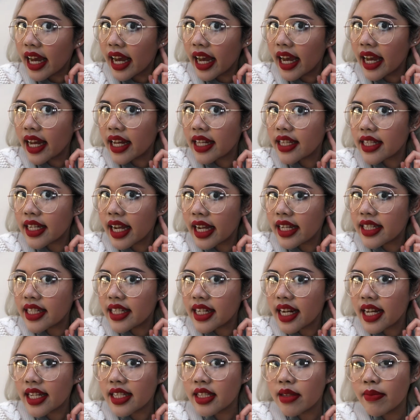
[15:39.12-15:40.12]
And I
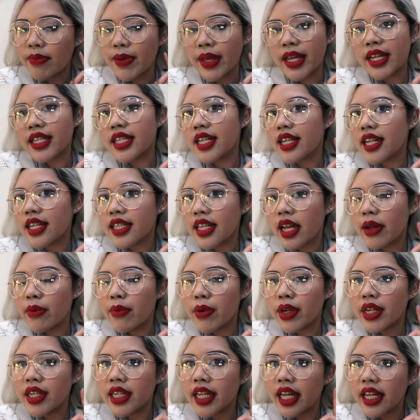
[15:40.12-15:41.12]
did ask the piercer because I
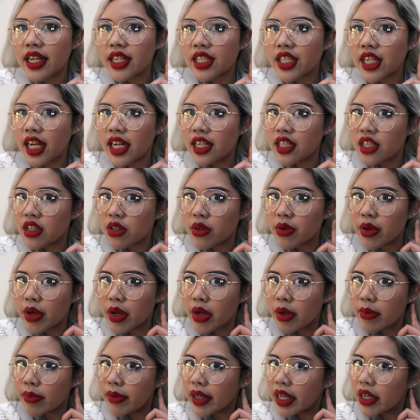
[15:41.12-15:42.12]
want to get it changed to a
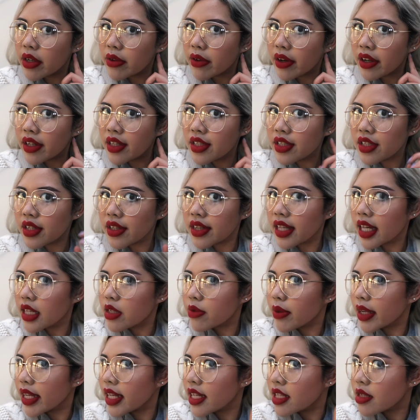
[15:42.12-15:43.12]
hoop later on. So
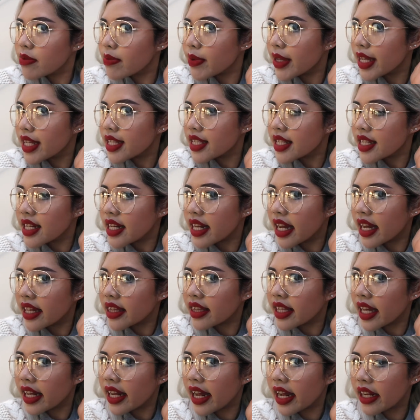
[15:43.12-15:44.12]
that's why he's pierced it
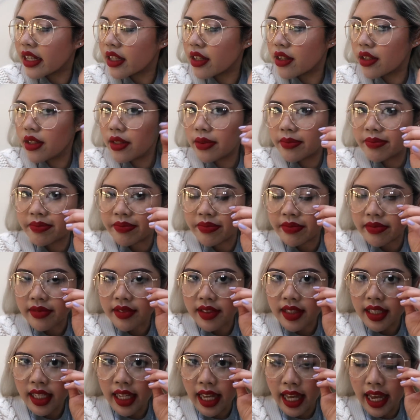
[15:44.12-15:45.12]
at that angle.
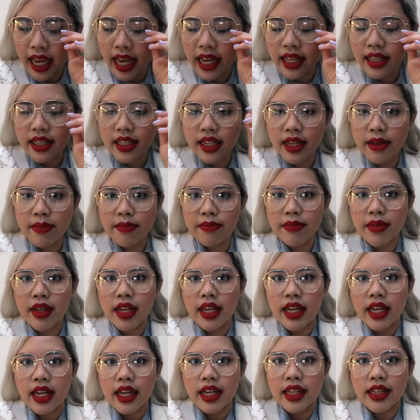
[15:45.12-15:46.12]
And the
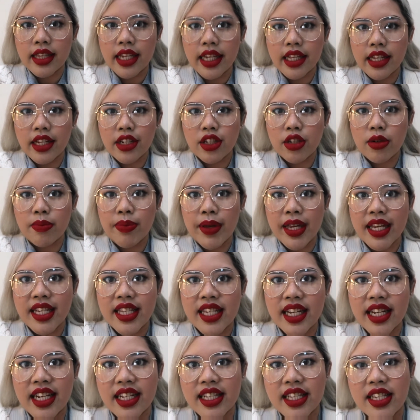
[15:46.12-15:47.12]
initial
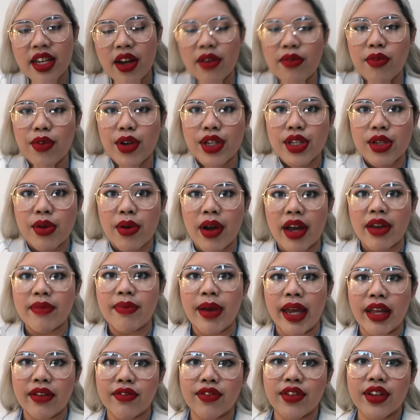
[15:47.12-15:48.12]
piercing itself was quite
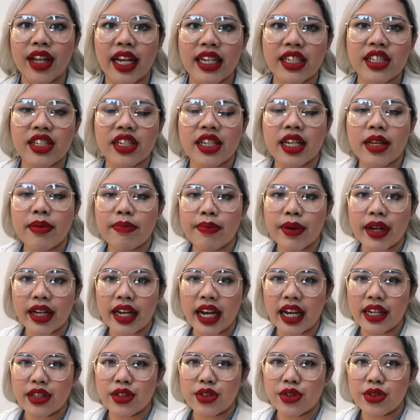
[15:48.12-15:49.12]
painful actually.
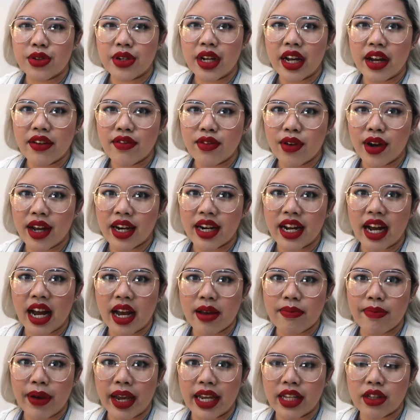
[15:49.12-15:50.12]
But I do have quite a
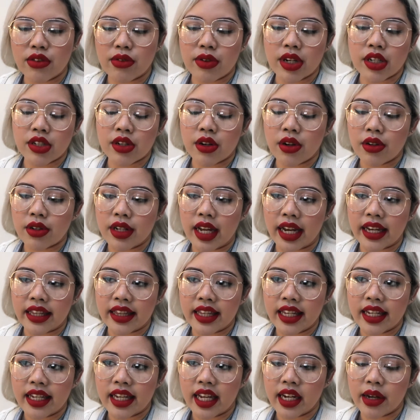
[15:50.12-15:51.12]
high pain threshold, I
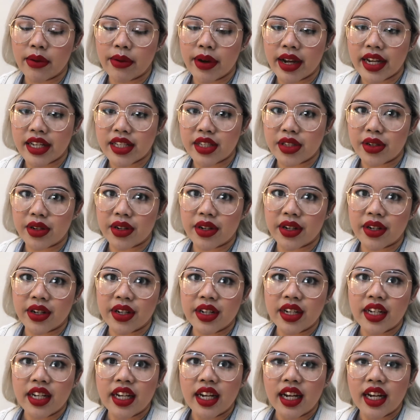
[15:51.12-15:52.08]
think anyway. So